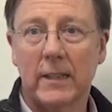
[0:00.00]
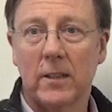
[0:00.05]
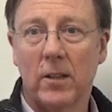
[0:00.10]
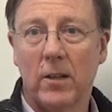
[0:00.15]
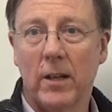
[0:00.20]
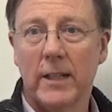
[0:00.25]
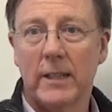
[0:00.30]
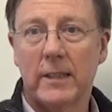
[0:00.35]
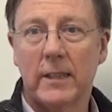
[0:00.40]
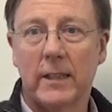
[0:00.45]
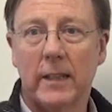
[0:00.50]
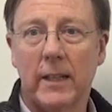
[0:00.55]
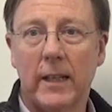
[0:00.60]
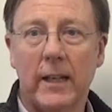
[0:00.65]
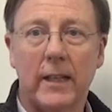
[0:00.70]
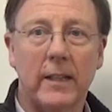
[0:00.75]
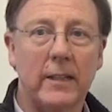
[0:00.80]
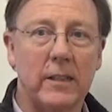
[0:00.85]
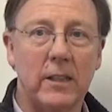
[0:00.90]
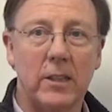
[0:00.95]
lighting,
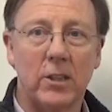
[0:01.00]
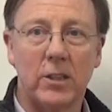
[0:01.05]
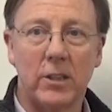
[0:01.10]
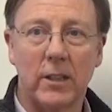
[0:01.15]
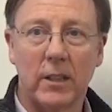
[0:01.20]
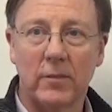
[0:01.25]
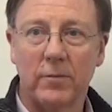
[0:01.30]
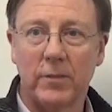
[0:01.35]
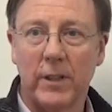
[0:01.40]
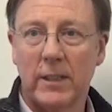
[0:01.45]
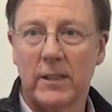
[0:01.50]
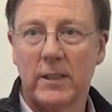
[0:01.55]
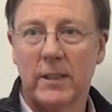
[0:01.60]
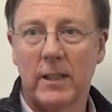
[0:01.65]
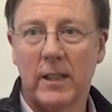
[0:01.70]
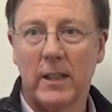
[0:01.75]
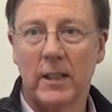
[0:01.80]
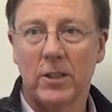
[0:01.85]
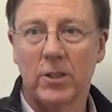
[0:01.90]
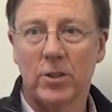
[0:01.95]
air conditioning,
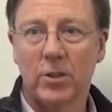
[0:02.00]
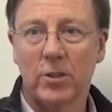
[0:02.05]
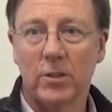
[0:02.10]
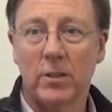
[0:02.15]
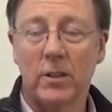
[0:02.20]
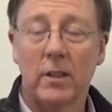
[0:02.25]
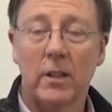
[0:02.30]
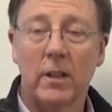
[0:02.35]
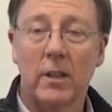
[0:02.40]
ventilation,